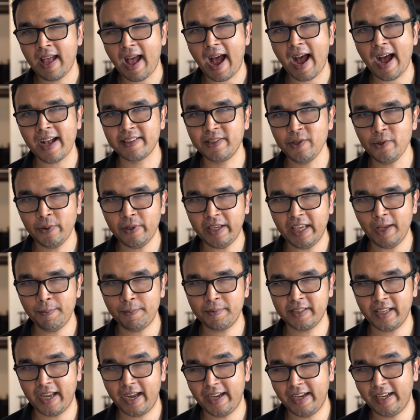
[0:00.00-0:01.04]
As you
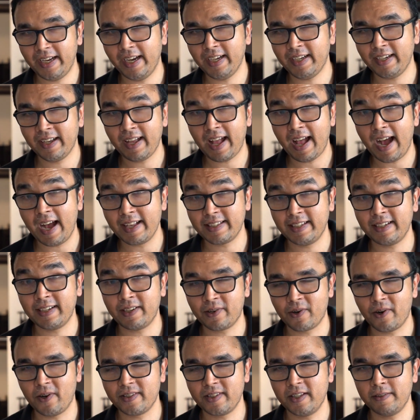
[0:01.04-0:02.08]
keep signing it, as it
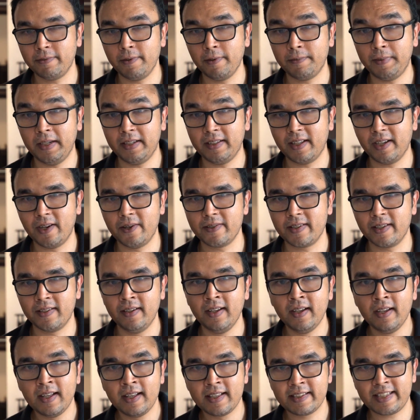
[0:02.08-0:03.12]
crosses 50,000,
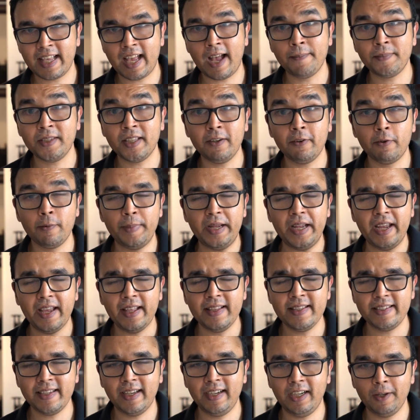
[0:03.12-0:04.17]
Samsung will be
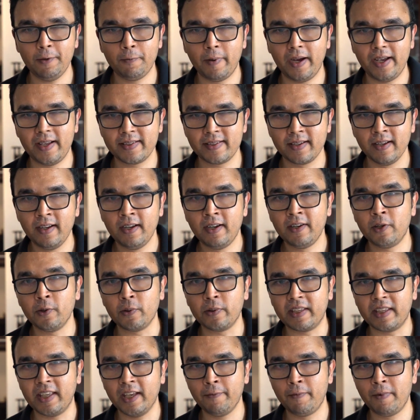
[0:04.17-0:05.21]
incentivized to
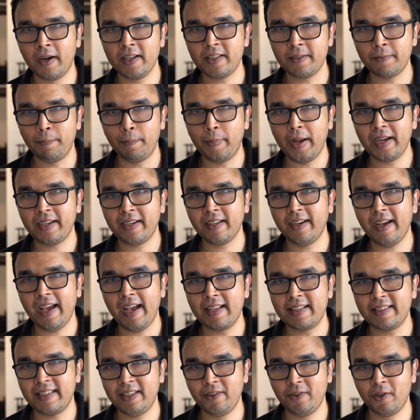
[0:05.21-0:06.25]
give us better
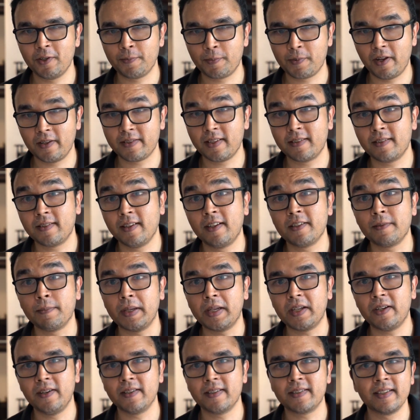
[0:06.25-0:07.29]
Exynos processors
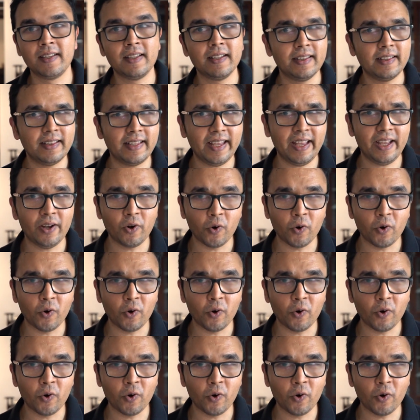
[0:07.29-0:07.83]
because they